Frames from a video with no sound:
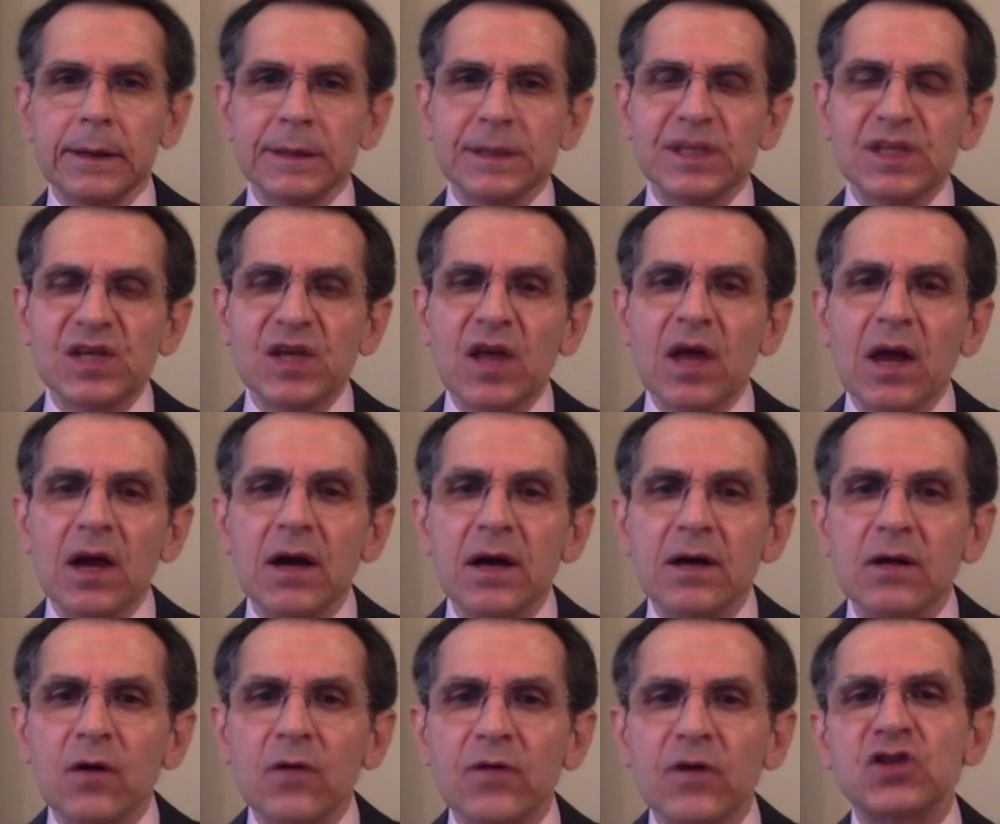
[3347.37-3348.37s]

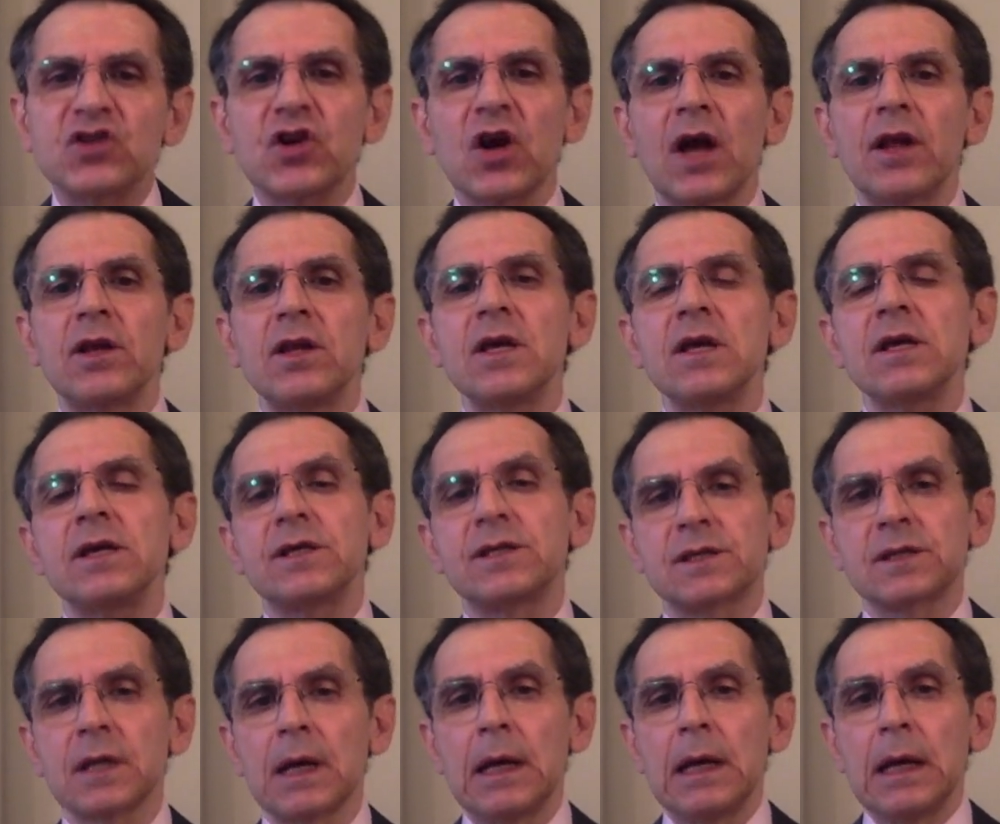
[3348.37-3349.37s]
scared of the
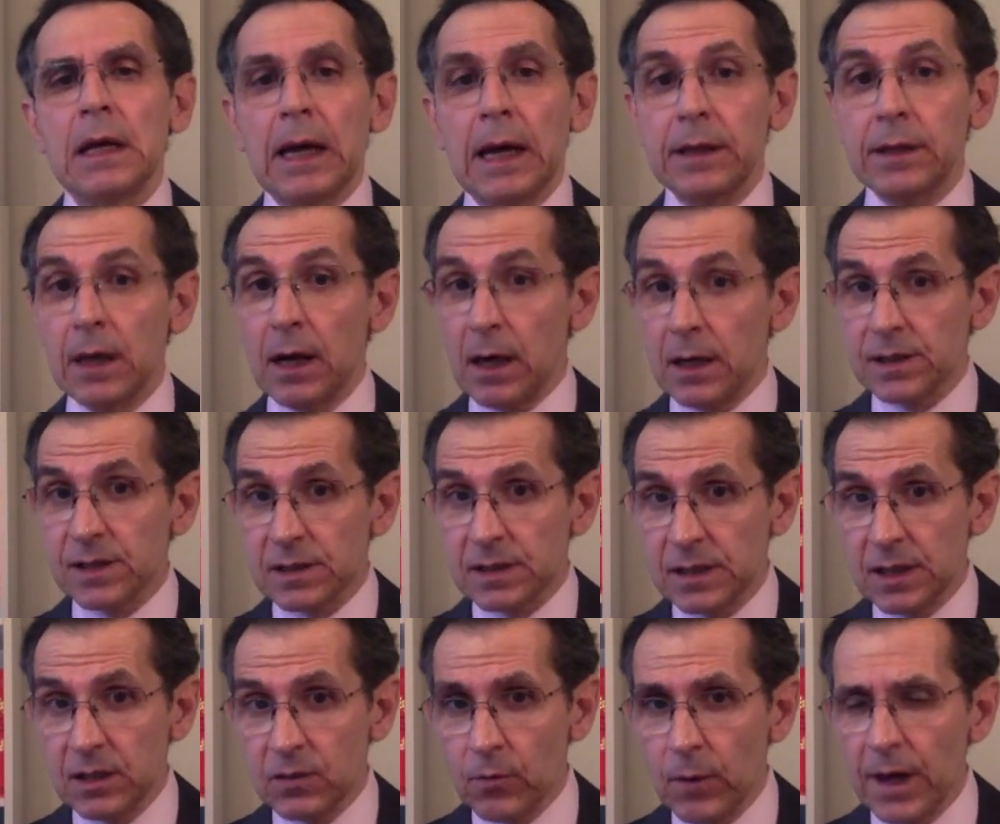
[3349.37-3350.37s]
Chinese and there are
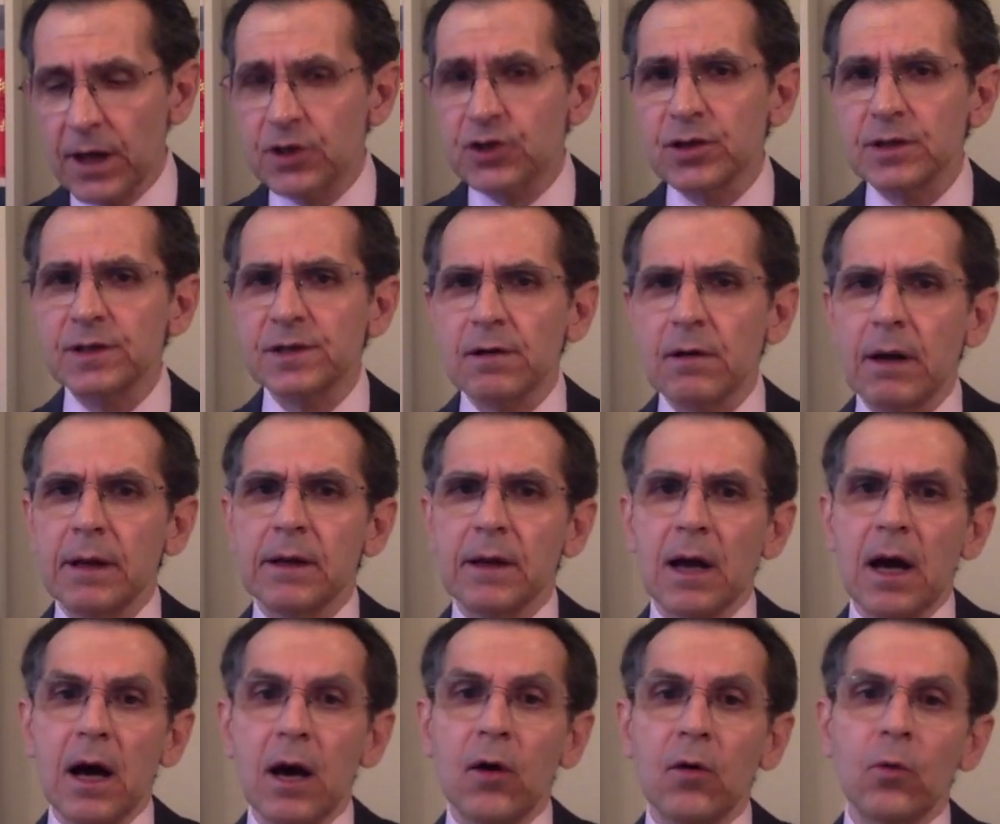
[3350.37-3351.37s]
situations right
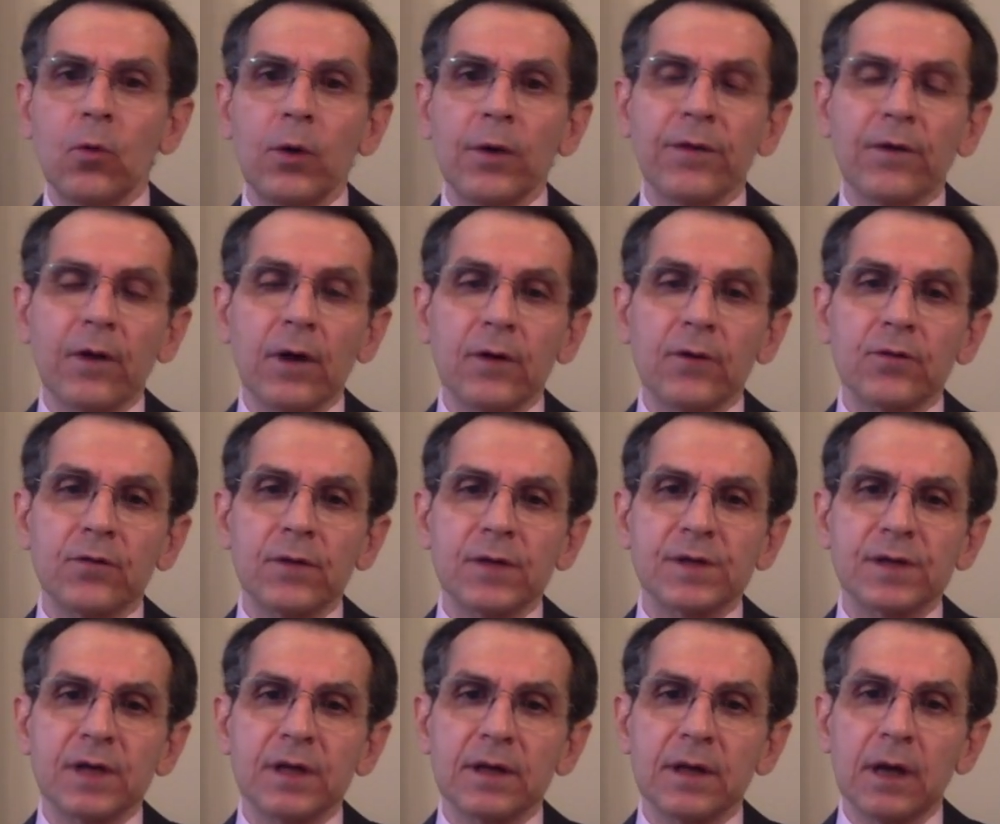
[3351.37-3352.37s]
now with
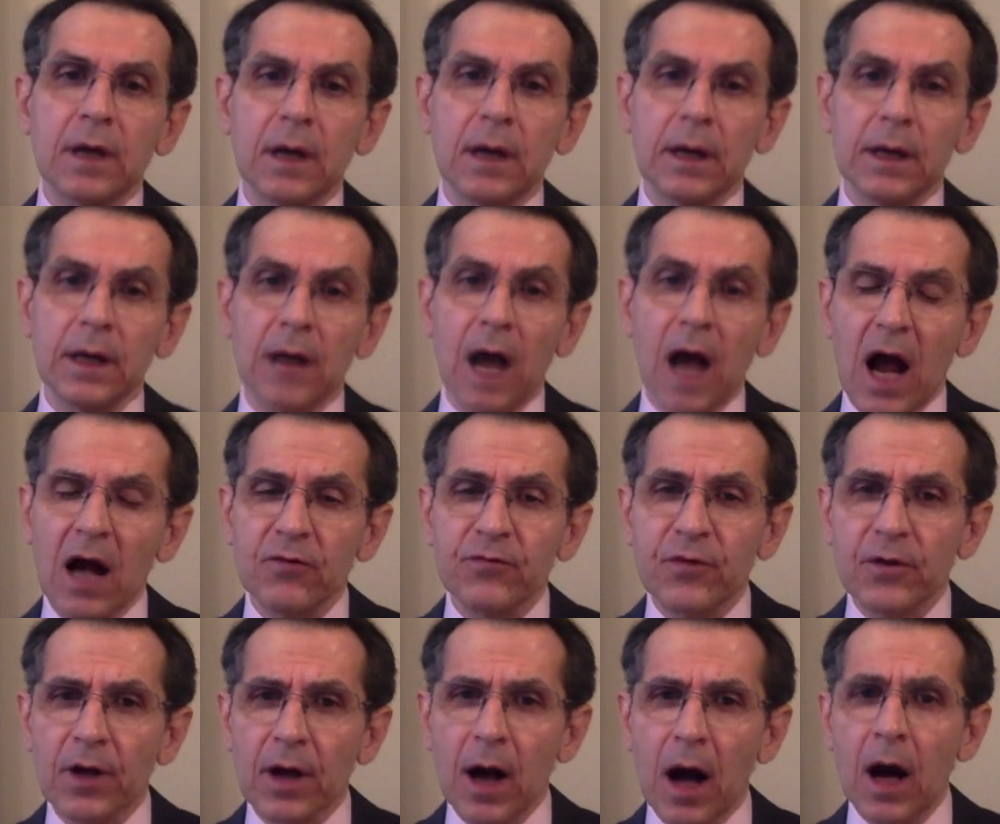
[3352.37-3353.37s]
countries in uh, in
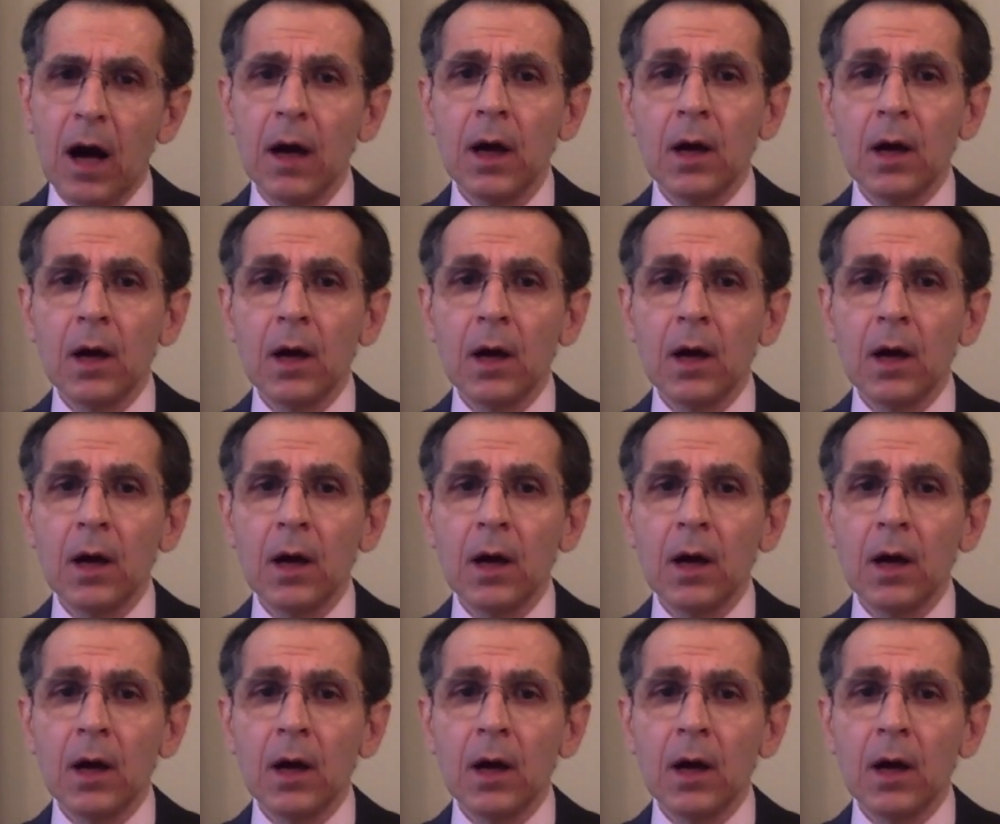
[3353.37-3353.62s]
Africa